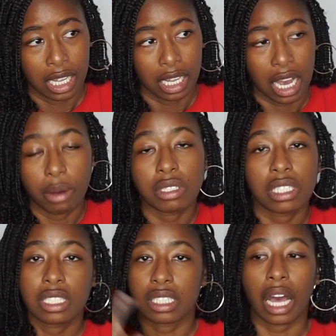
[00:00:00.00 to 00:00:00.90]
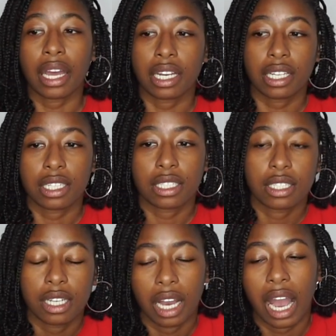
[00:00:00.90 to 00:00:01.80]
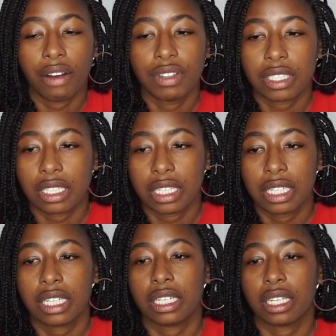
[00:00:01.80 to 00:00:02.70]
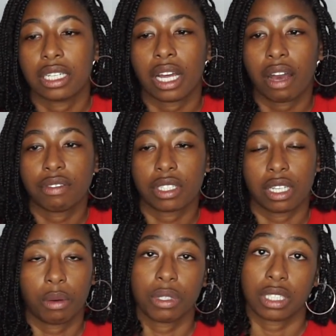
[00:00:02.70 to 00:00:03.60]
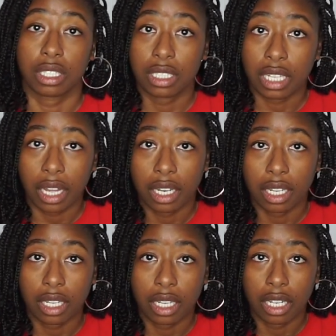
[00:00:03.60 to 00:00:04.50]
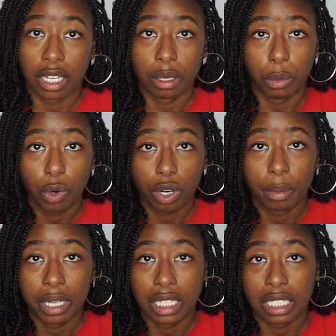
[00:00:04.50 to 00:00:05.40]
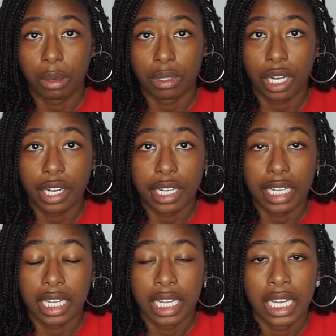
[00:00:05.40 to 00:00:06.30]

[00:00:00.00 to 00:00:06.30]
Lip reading: I was excited, obviously, and then obviously I wasn't excited anymore because I was hurting.